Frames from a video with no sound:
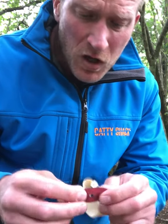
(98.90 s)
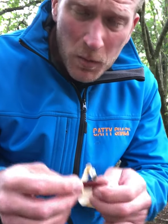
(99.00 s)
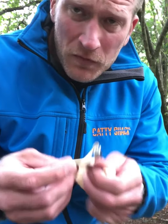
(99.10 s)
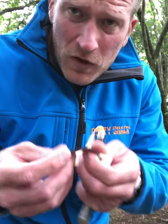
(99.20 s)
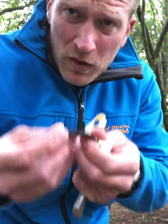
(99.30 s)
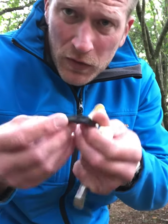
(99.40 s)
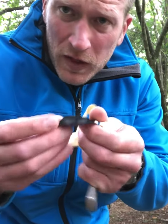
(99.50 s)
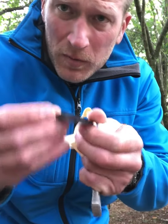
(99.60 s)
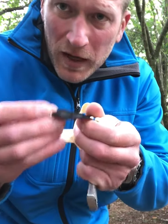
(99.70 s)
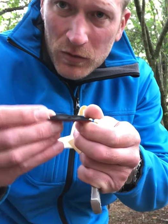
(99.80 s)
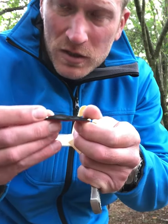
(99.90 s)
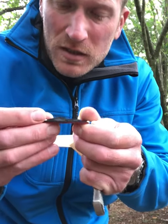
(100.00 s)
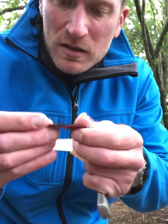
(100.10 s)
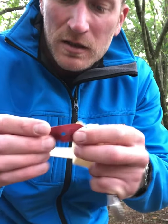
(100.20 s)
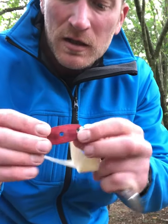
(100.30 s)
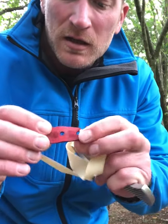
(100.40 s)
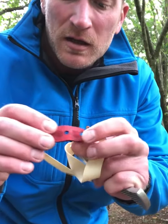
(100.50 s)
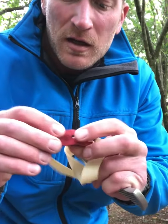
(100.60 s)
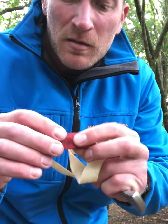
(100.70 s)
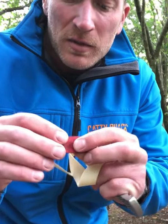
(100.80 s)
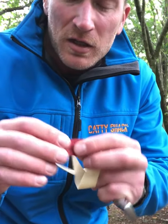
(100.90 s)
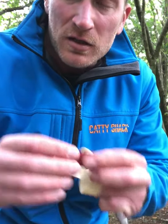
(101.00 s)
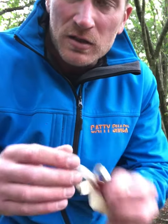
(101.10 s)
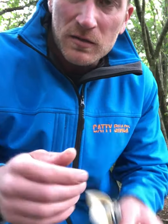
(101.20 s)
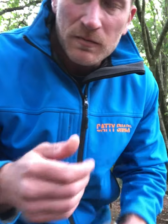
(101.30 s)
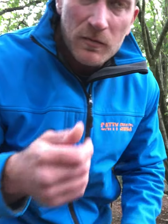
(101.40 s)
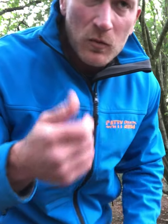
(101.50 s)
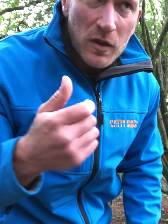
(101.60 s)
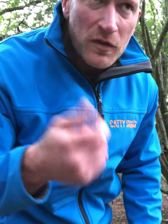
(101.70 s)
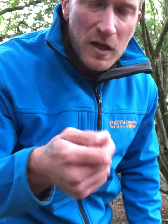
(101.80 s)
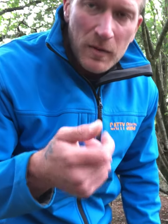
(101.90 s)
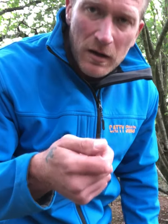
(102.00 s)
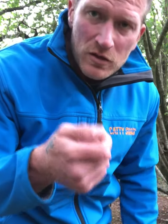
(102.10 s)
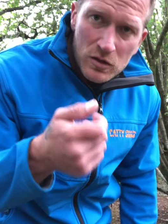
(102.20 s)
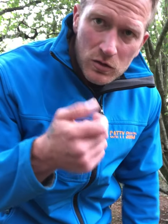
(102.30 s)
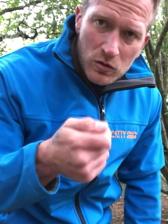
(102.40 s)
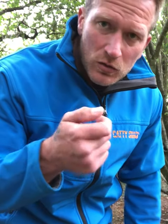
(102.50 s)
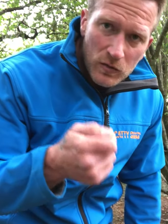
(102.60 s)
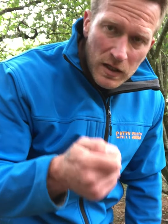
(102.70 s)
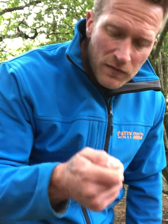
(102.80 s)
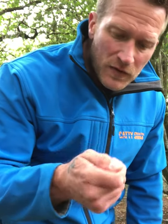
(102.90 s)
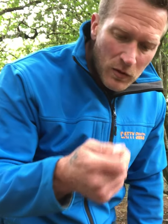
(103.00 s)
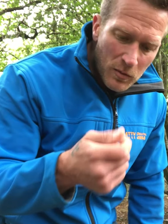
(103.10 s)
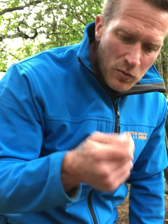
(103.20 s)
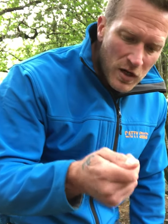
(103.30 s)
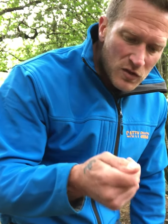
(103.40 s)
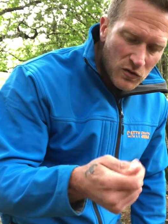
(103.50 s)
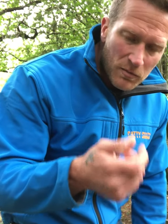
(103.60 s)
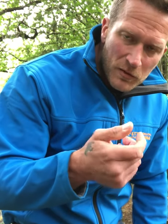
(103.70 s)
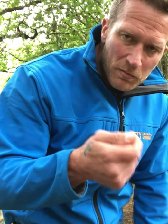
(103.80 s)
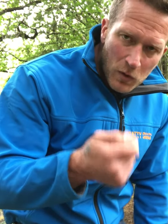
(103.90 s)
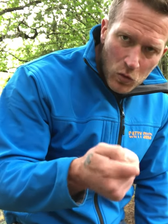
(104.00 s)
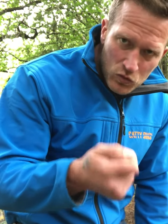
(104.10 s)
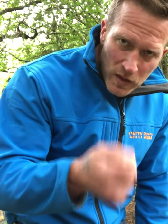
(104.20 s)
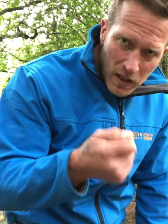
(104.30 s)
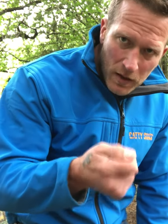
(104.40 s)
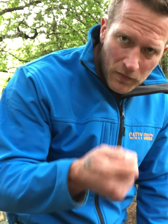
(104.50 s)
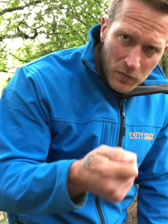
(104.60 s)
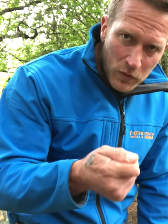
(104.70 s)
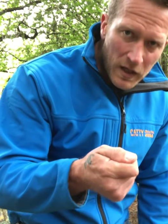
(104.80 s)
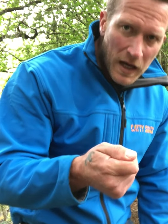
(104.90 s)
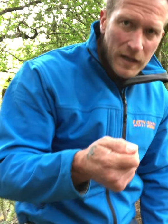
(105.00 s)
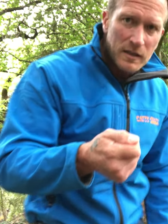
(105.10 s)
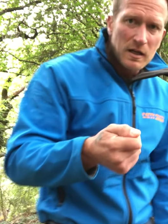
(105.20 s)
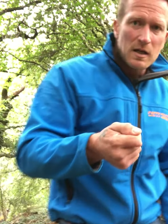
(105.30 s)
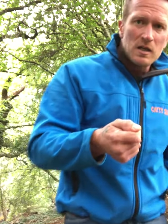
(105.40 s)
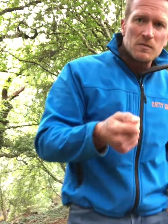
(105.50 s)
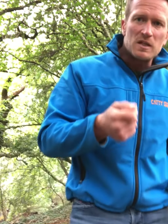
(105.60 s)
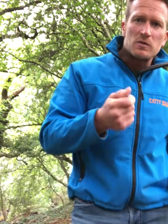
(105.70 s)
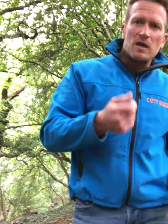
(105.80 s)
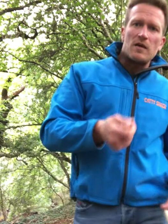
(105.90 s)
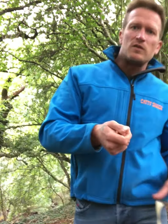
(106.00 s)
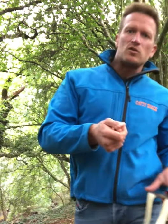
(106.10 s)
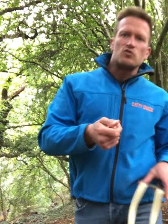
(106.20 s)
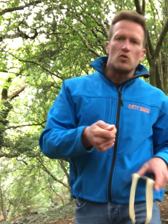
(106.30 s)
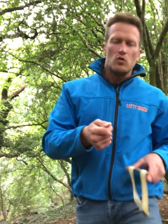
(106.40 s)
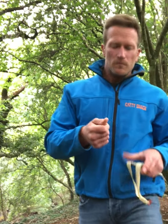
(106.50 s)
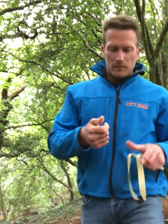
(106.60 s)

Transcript: I prefer the thick pouches because with the thinner pouches, you can really feel the pressure. The, the ball's really uncomfortable in the hand, especially with a heavier draw.